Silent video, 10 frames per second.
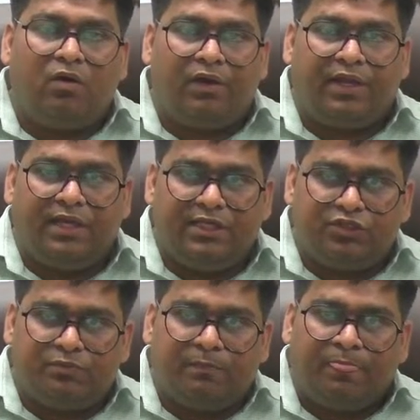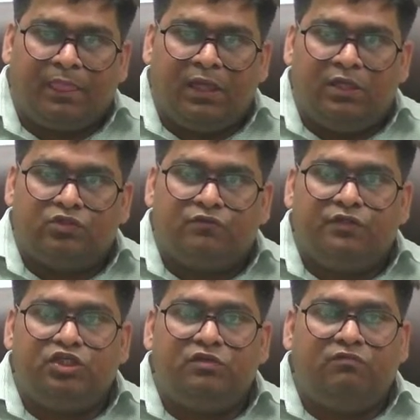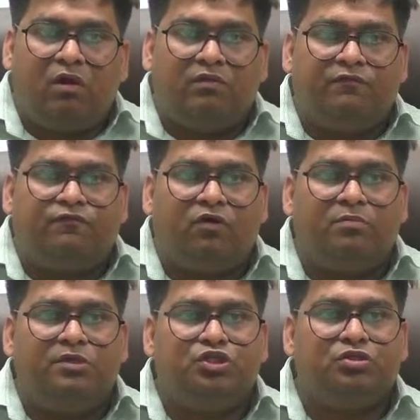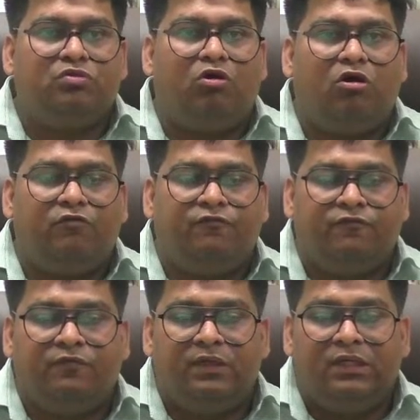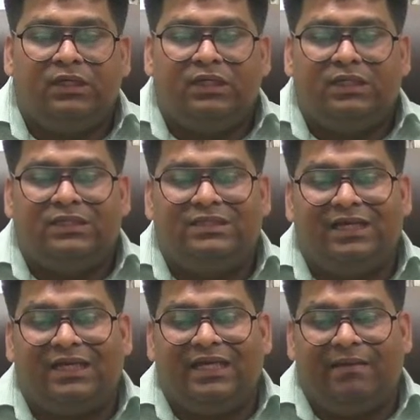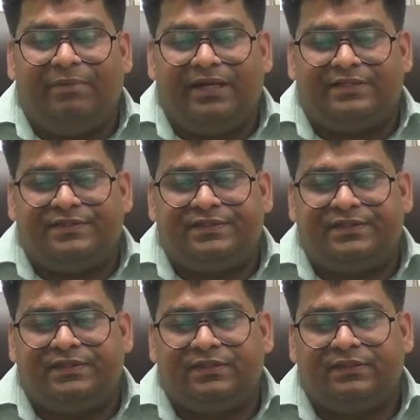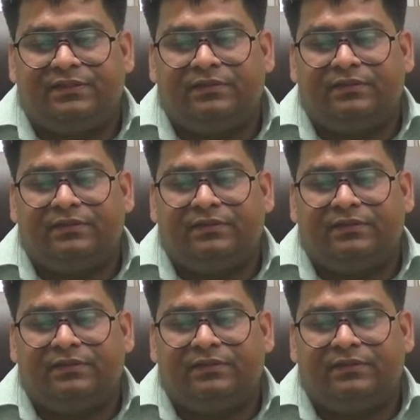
organism. So which involve the formation of the gametes.